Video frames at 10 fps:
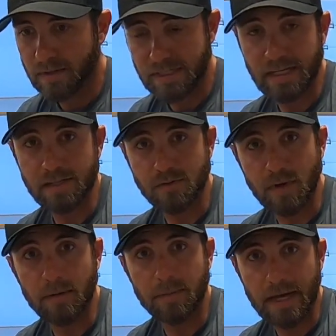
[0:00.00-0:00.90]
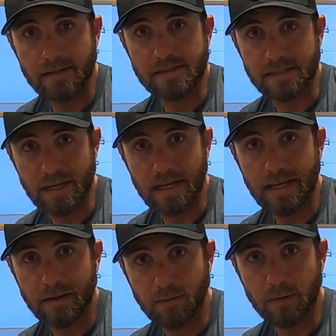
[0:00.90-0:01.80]
10 to 12 pounds a
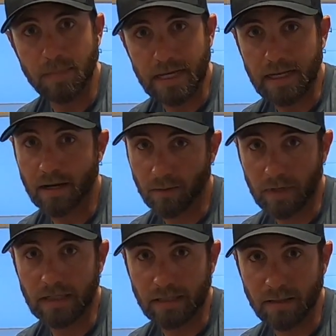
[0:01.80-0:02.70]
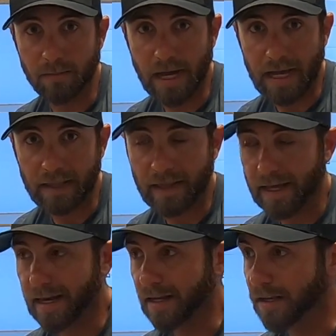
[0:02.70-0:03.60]
day would be a really good bag. They
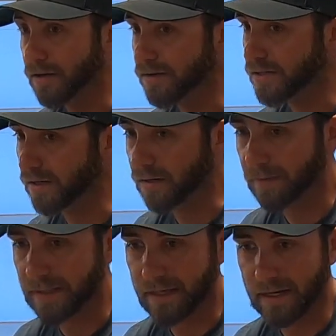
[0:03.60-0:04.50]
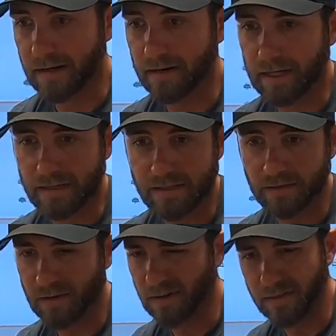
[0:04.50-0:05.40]
had a huge tournament there, like a
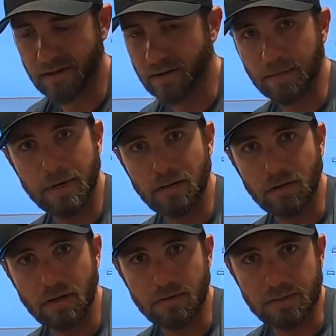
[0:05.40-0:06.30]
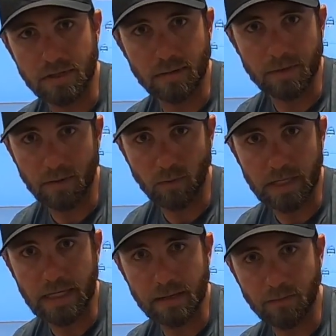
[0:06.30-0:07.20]
230 boat local tournament the
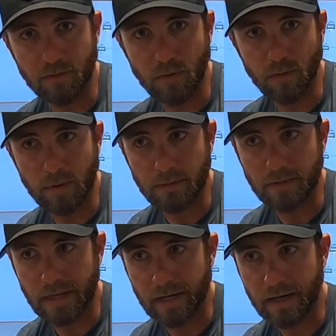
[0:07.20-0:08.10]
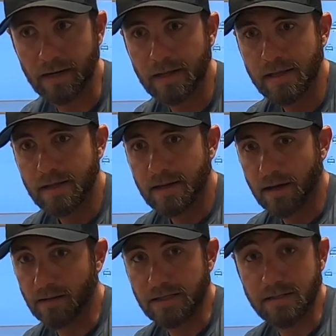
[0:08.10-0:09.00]
weekend before we were there.
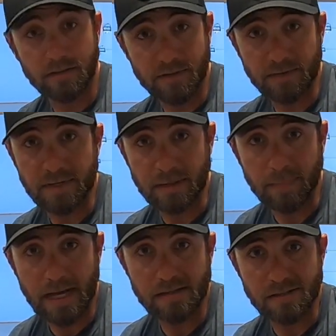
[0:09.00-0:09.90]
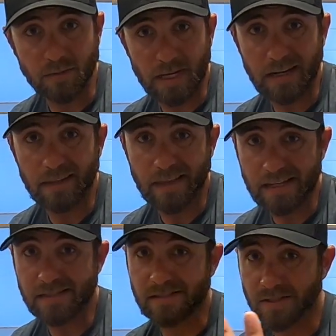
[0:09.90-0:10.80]
Only took 15 pounds to win it.
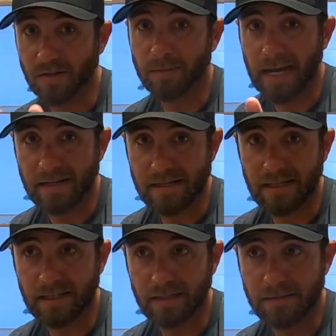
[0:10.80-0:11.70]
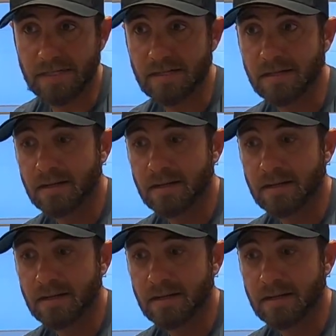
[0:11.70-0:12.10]
That's 2-man teams.